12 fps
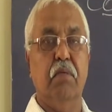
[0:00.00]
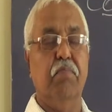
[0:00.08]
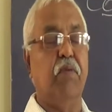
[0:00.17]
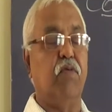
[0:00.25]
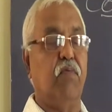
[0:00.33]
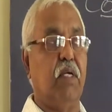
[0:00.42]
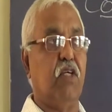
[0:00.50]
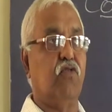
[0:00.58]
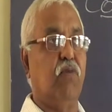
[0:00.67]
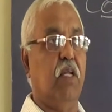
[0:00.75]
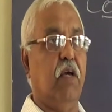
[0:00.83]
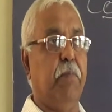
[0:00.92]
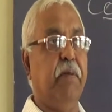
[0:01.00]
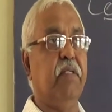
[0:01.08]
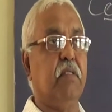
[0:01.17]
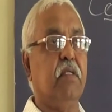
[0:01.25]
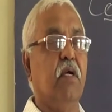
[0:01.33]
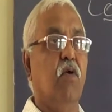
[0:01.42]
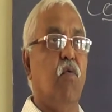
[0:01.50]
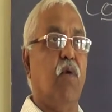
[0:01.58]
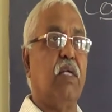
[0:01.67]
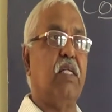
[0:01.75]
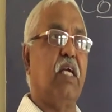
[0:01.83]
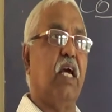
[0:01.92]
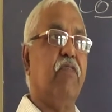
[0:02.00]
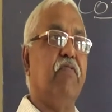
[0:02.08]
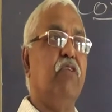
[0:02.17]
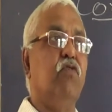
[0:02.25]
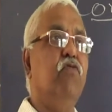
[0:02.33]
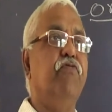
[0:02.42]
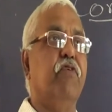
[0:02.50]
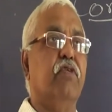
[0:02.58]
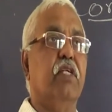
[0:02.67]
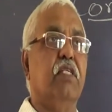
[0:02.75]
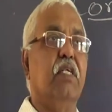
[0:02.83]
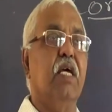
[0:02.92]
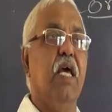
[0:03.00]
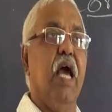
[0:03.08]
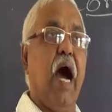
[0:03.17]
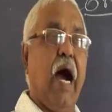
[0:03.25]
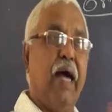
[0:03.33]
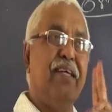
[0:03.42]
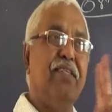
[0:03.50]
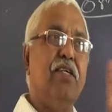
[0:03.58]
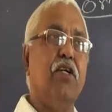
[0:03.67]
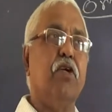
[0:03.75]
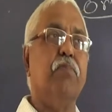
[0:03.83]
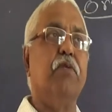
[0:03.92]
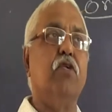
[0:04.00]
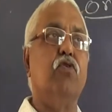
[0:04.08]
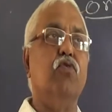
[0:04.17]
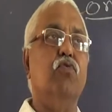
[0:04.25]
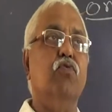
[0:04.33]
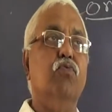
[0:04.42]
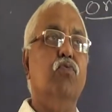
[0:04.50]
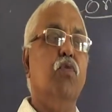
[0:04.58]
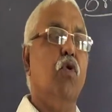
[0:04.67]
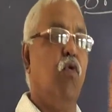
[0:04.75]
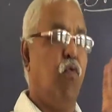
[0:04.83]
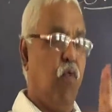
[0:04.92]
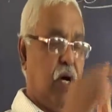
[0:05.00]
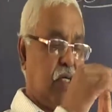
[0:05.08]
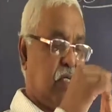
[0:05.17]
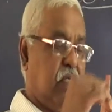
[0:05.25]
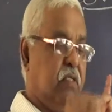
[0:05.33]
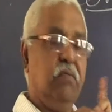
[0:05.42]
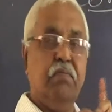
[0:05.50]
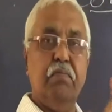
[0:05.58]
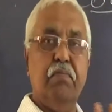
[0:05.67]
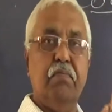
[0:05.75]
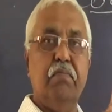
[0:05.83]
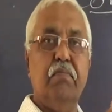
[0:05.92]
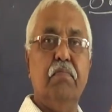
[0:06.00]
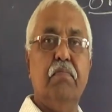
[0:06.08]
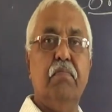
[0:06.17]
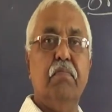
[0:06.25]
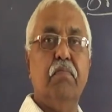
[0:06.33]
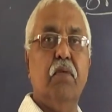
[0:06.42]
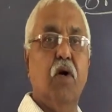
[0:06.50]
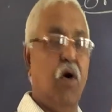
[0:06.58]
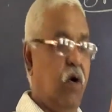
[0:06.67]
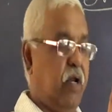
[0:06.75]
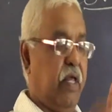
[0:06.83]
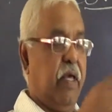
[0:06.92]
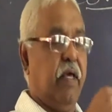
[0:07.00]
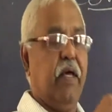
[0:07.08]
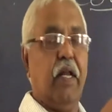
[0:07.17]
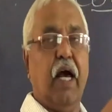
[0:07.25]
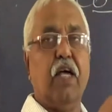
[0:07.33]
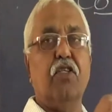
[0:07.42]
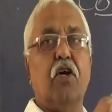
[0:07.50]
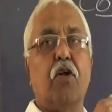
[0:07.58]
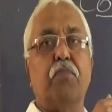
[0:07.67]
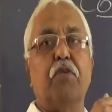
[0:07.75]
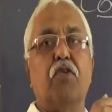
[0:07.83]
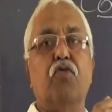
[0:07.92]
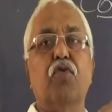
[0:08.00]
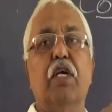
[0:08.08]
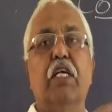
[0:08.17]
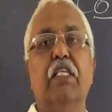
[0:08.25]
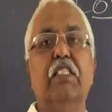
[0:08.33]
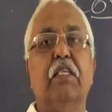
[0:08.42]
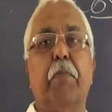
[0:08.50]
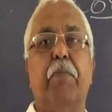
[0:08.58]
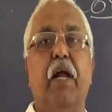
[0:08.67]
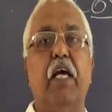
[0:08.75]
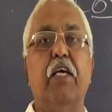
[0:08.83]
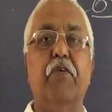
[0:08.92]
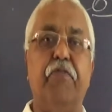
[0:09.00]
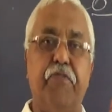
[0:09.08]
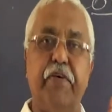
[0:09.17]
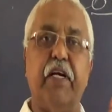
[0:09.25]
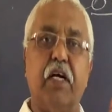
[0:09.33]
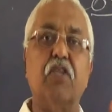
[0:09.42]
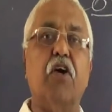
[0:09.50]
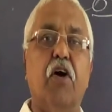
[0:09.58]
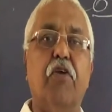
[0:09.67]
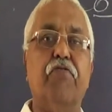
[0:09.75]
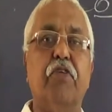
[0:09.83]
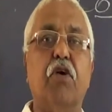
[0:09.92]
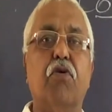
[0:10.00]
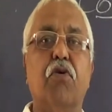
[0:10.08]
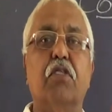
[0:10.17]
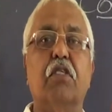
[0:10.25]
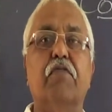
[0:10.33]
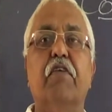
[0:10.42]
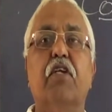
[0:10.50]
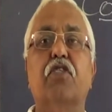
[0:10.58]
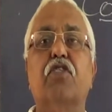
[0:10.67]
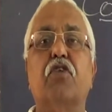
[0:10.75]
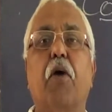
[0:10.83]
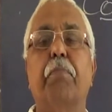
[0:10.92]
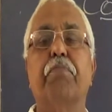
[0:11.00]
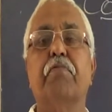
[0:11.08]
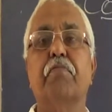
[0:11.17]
But what actually happens? What can we do for that? Either of the two, water or air, either of the two, any supply, if we cut off, the corrosion will stop.